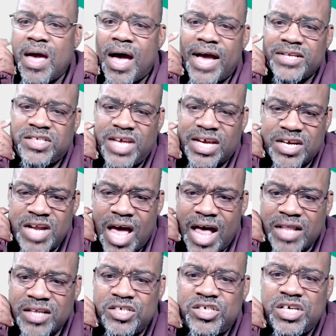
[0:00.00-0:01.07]
uh,
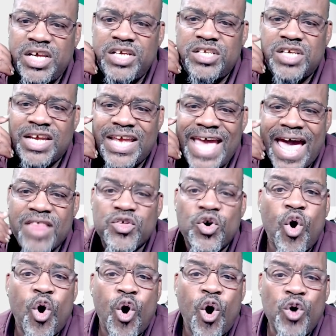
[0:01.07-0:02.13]
technology to gather
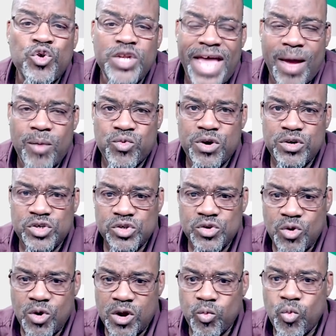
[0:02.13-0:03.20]
all networks
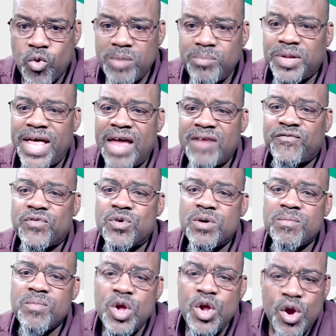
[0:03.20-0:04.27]
on one
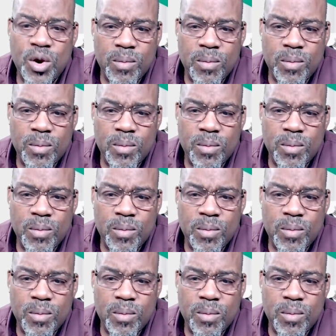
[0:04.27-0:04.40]
platform,